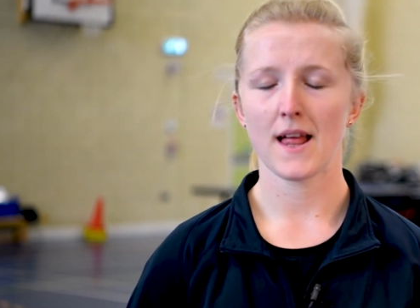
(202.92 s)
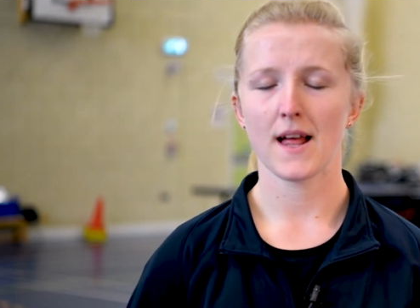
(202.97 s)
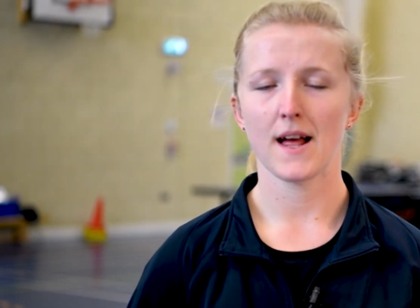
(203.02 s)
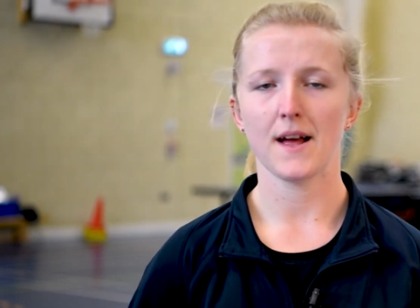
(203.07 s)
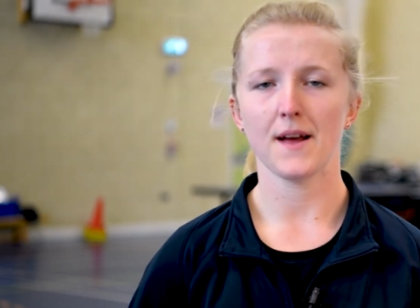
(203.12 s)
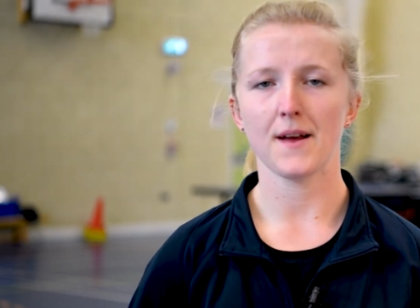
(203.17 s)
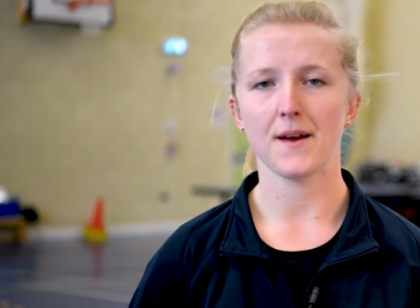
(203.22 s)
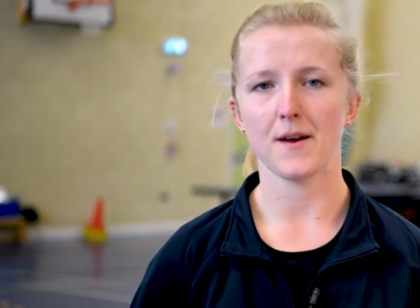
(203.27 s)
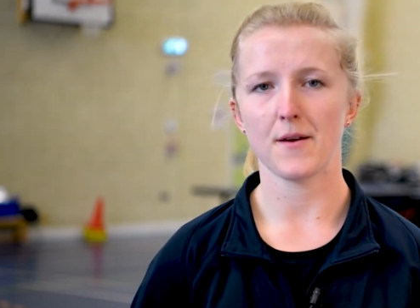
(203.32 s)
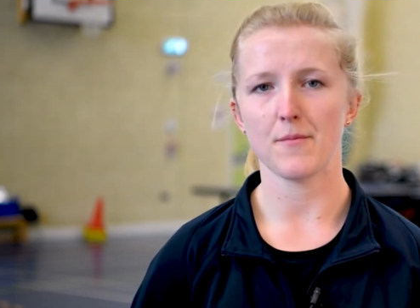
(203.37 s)

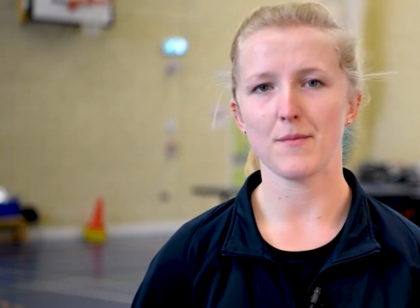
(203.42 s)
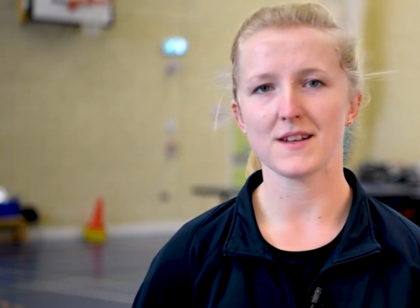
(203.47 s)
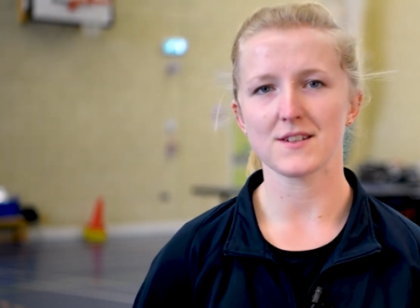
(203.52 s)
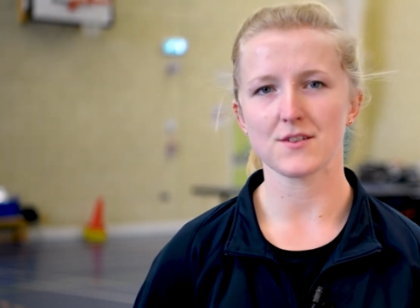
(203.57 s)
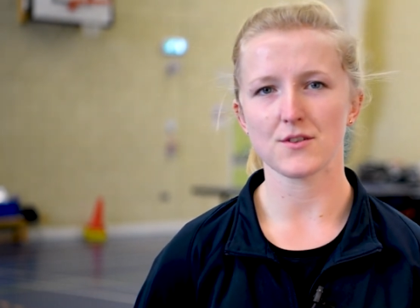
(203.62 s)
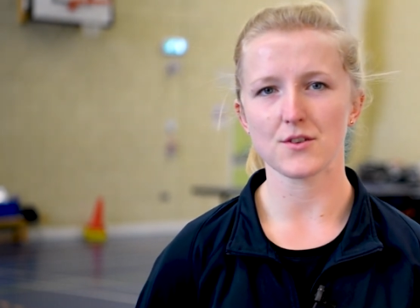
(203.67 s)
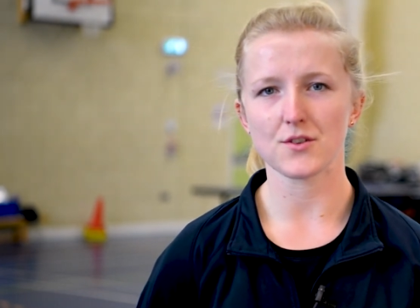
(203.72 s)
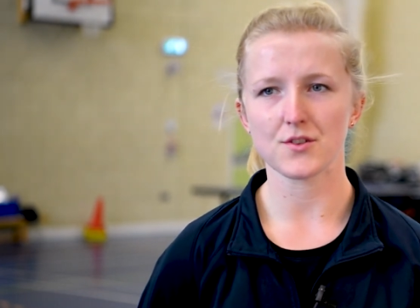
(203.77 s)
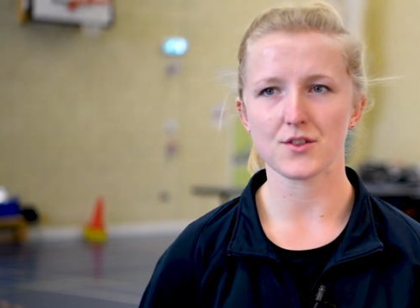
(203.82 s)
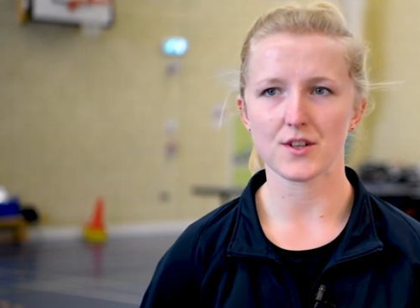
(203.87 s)
It's
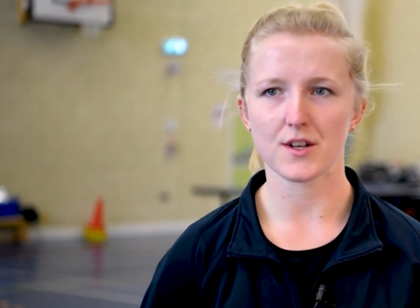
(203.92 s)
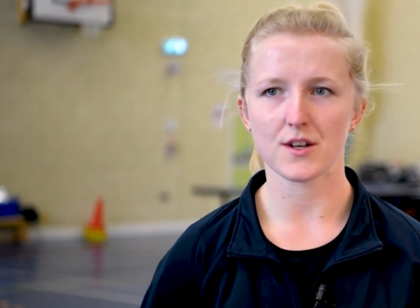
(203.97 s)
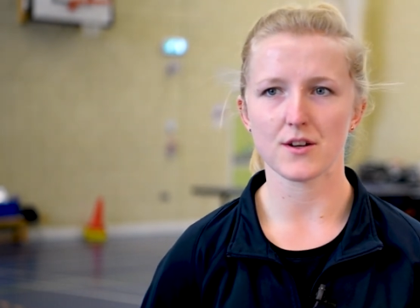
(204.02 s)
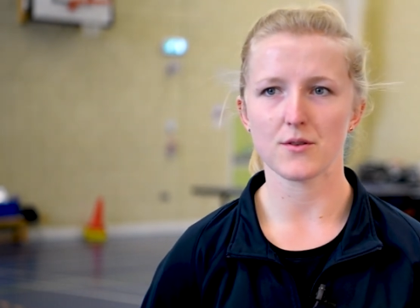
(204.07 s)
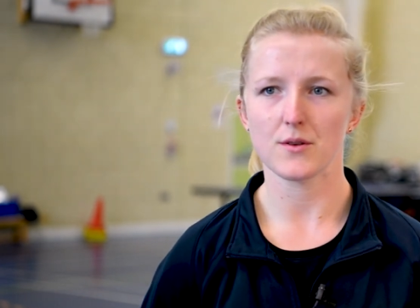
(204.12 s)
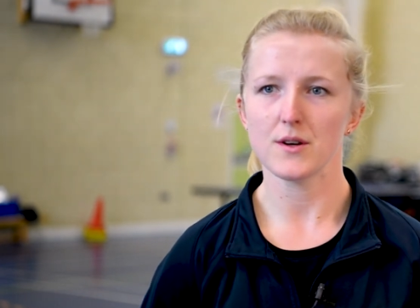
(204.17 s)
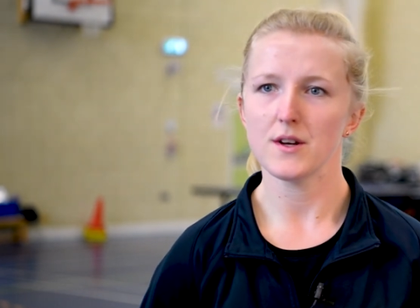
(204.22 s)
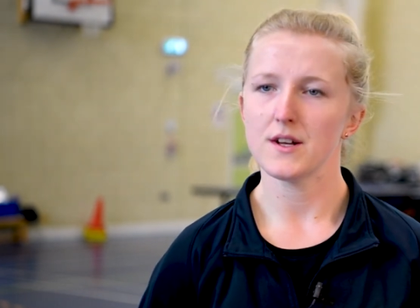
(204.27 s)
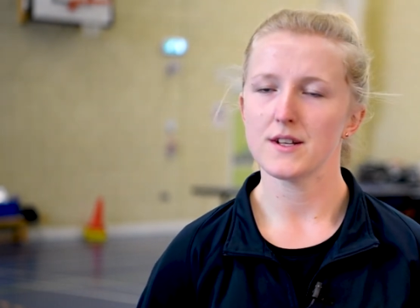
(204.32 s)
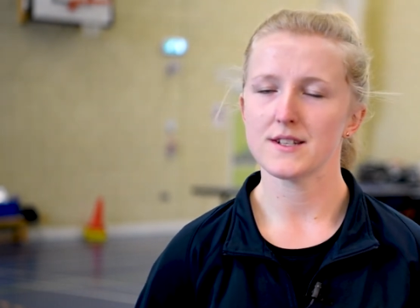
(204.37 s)

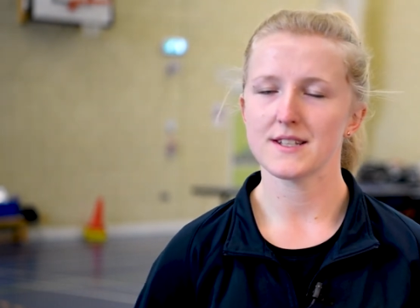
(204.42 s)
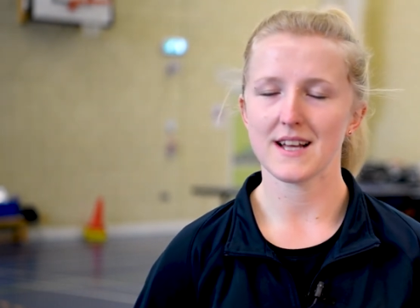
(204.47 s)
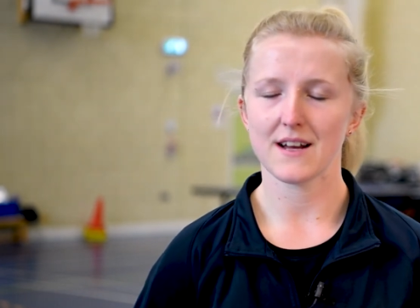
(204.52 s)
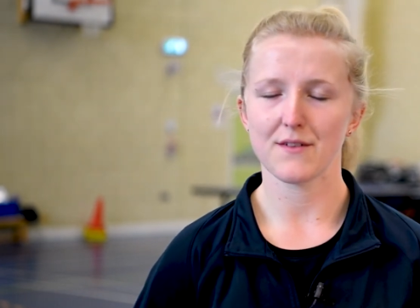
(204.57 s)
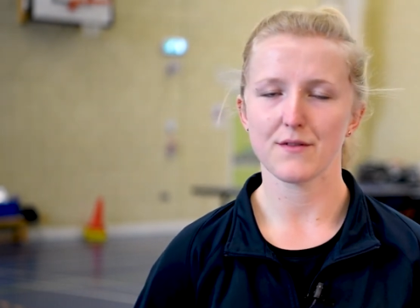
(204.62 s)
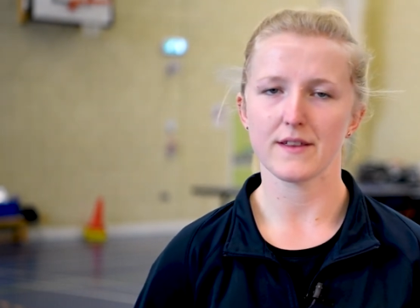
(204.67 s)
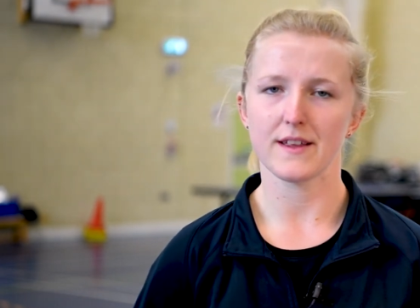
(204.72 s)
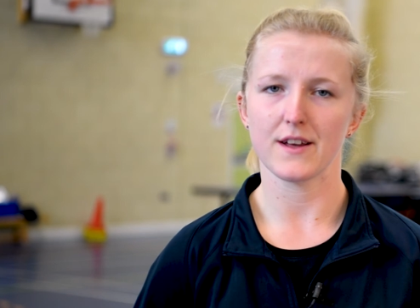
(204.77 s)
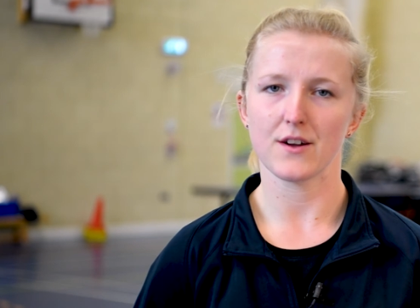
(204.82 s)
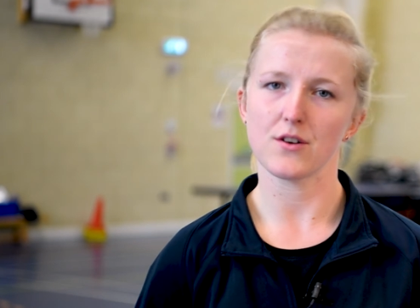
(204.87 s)
also
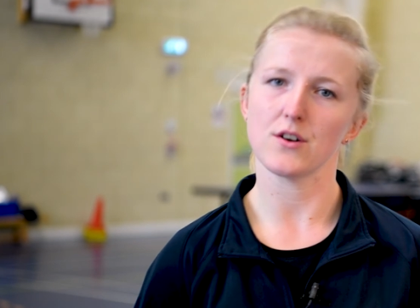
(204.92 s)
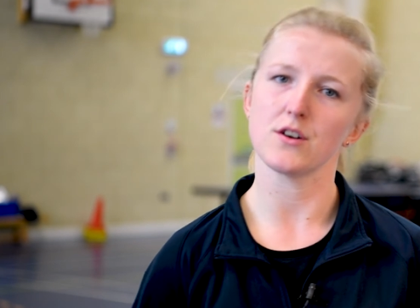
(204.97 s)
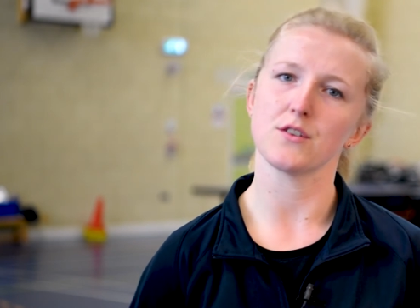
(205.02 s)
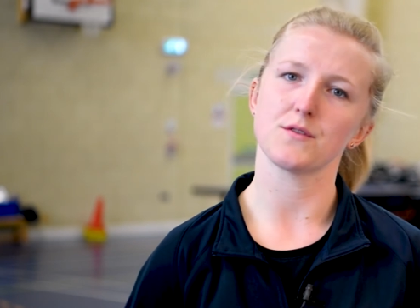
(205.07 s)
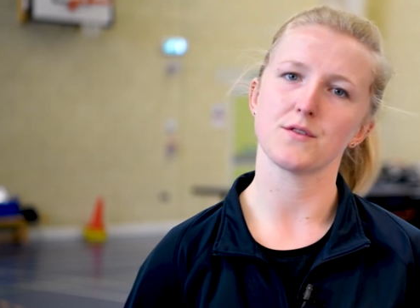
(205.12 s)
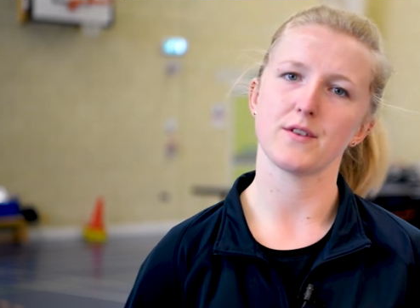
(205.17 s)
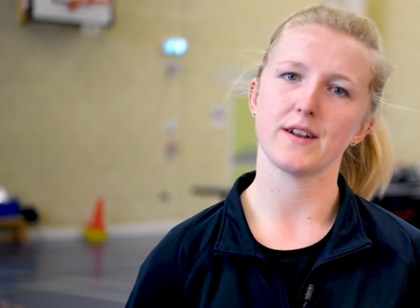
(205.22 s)
definitely a course